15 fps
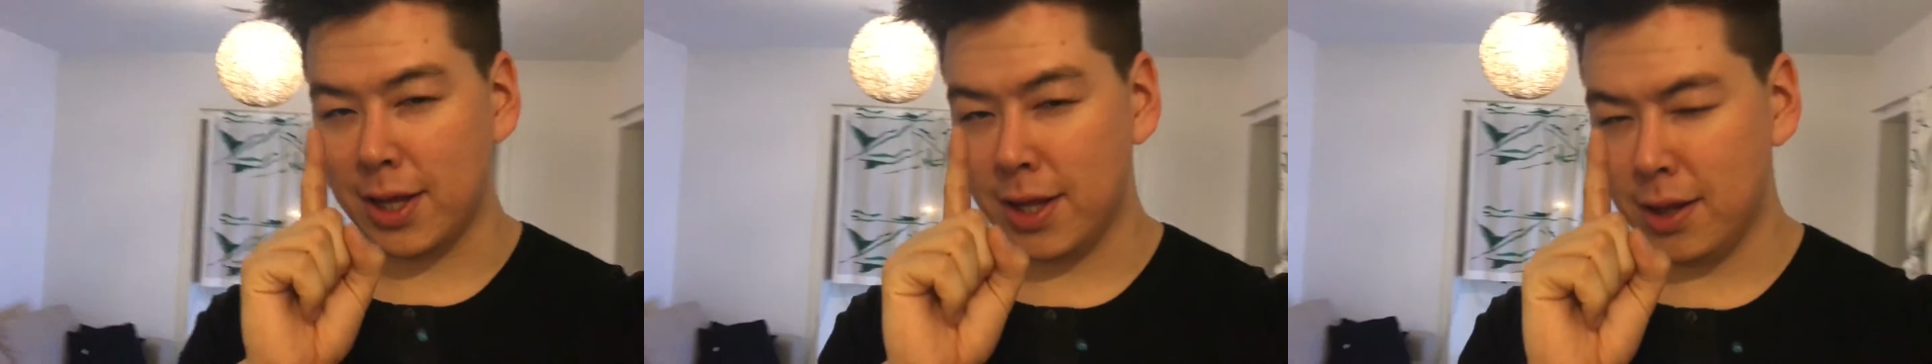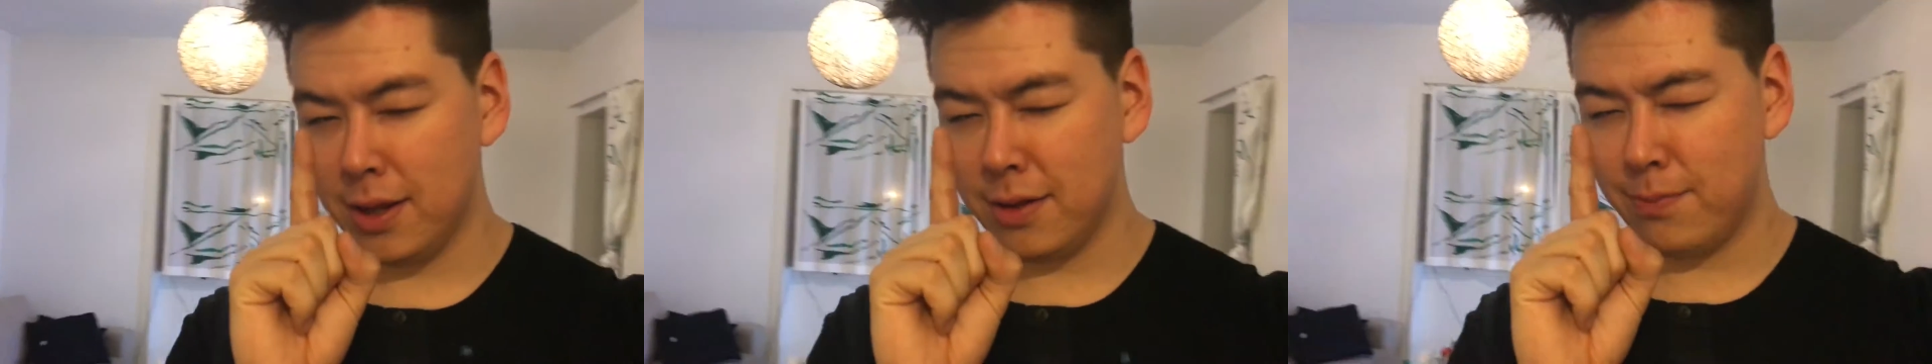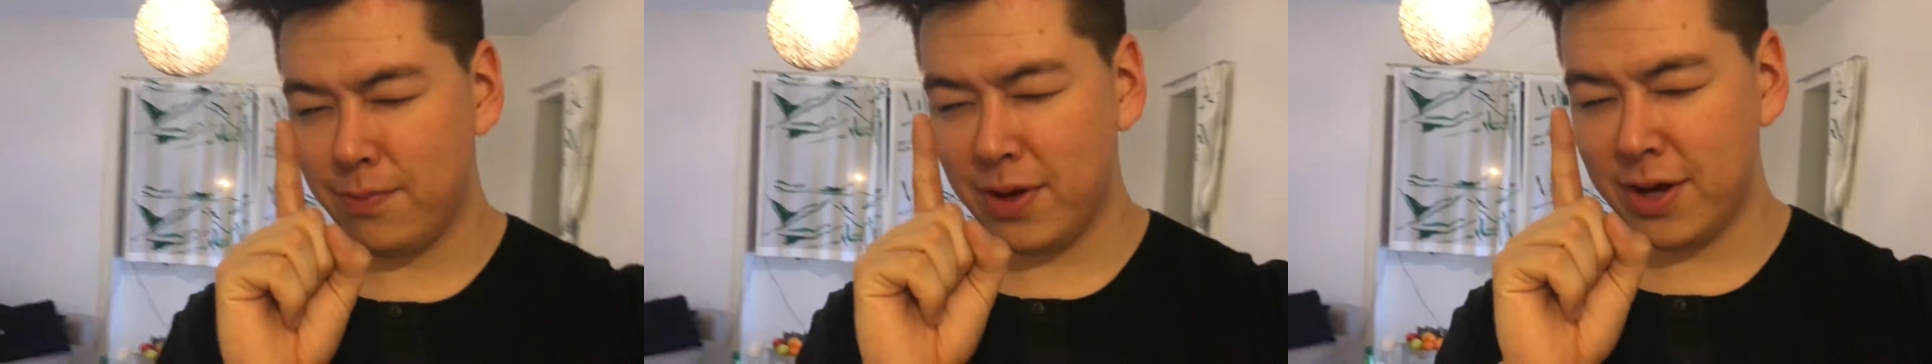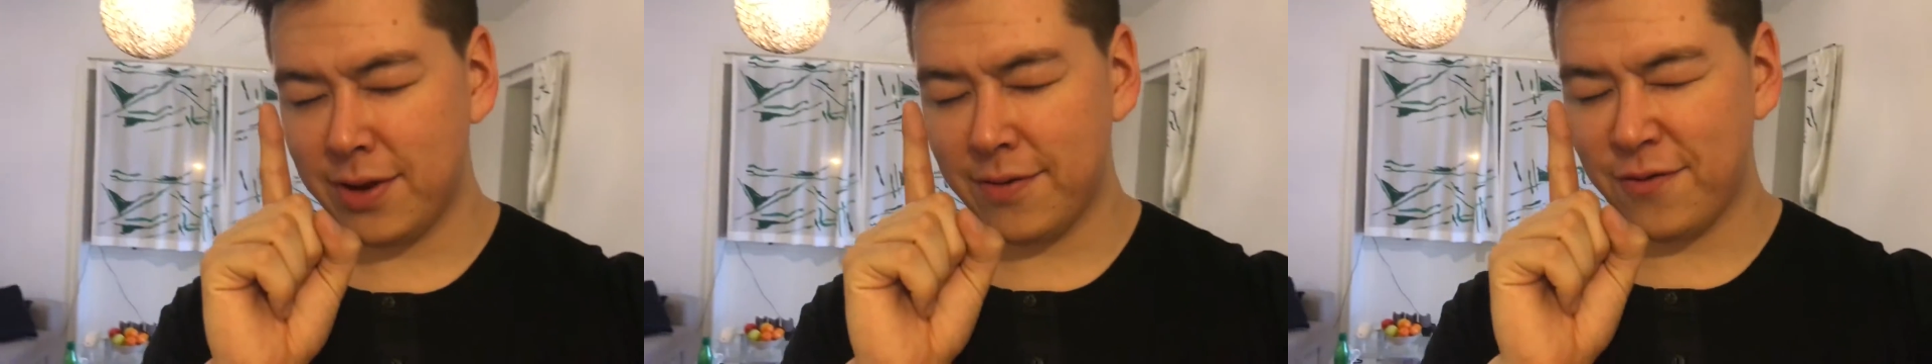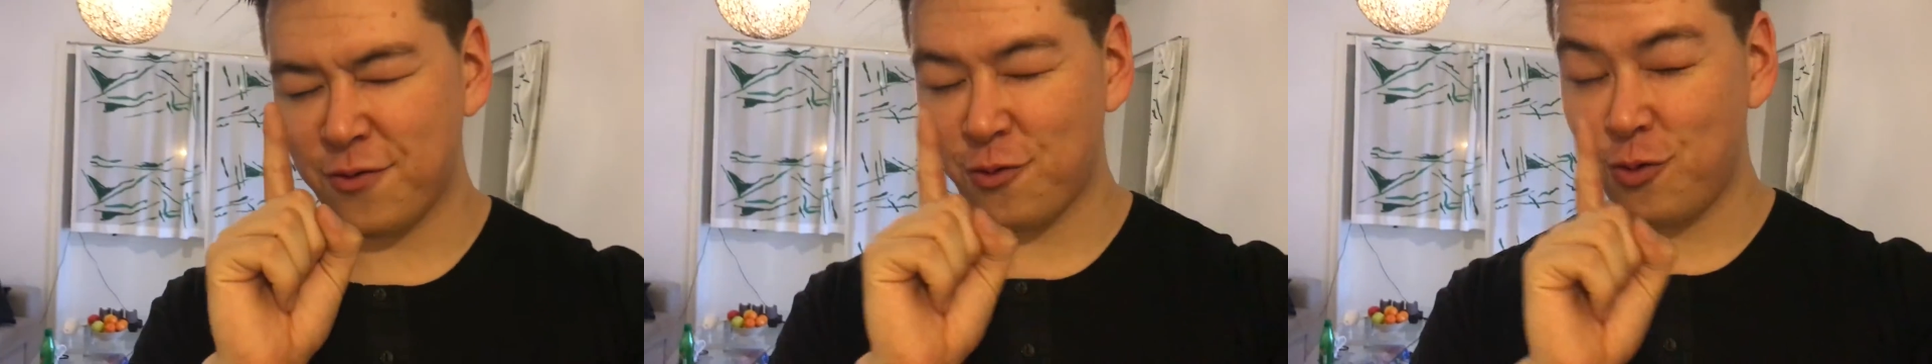little bit
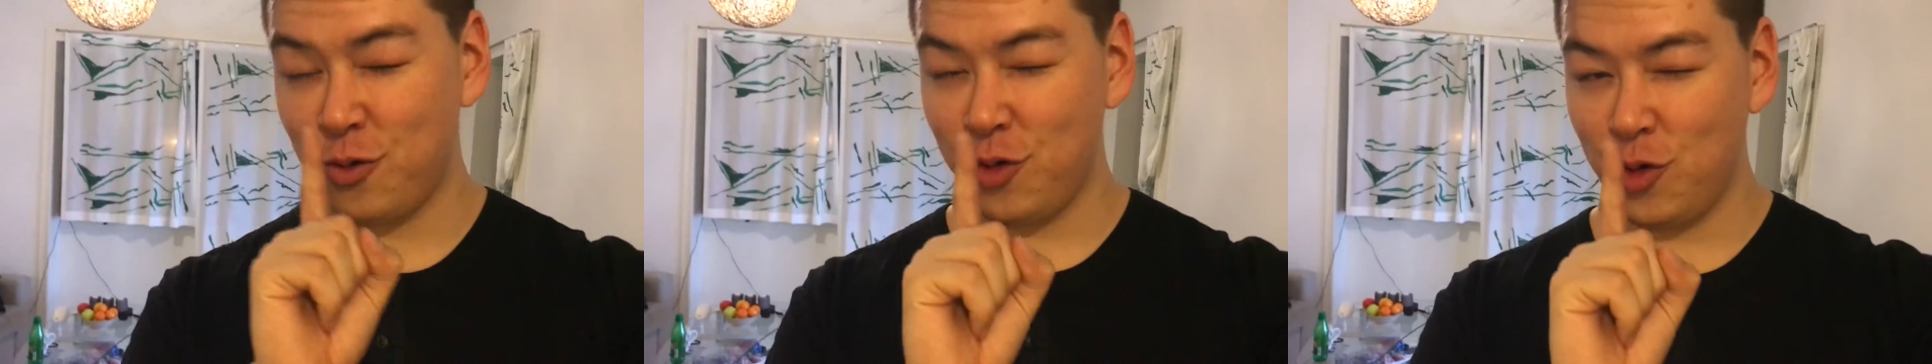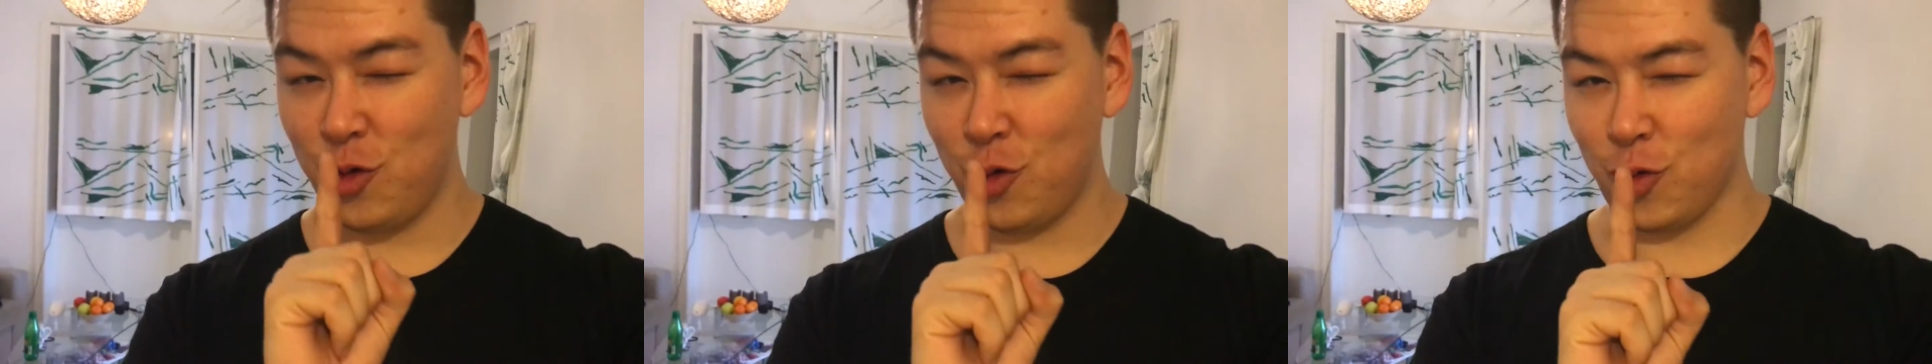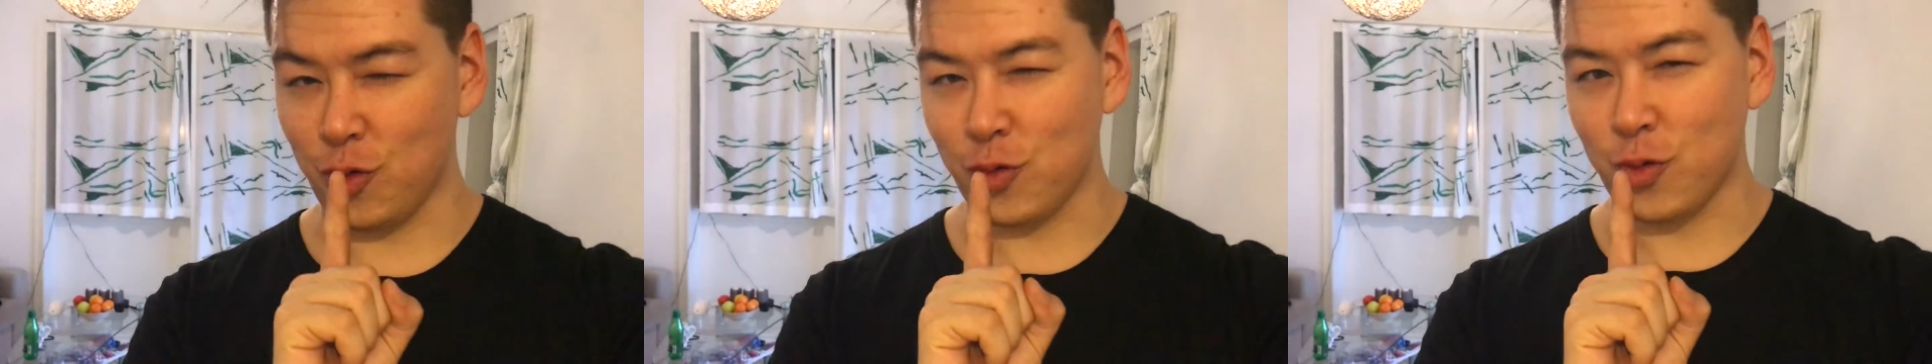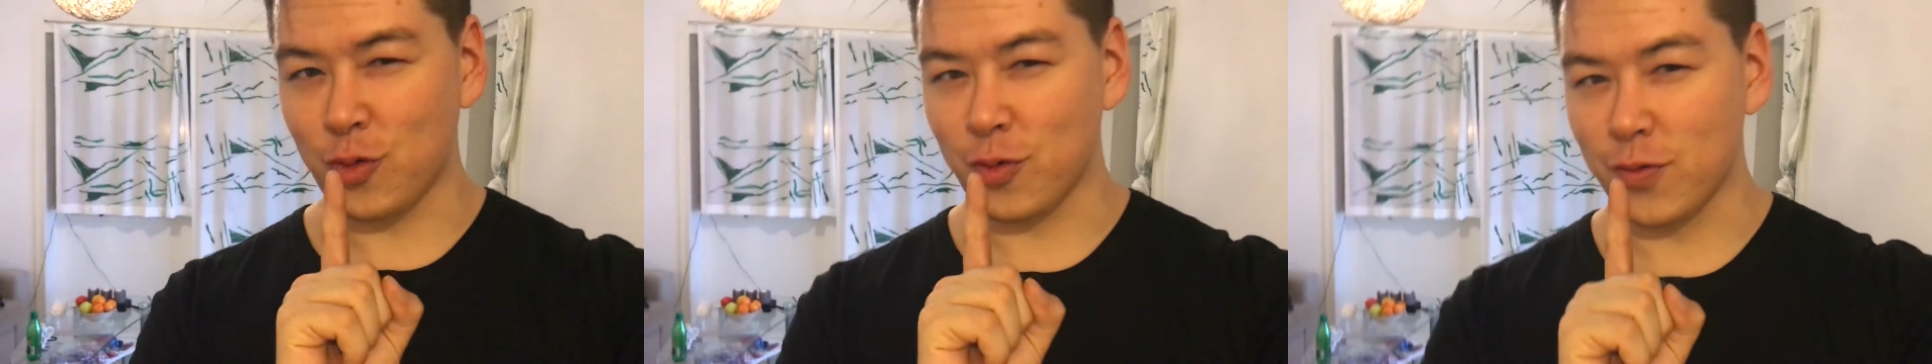of rule.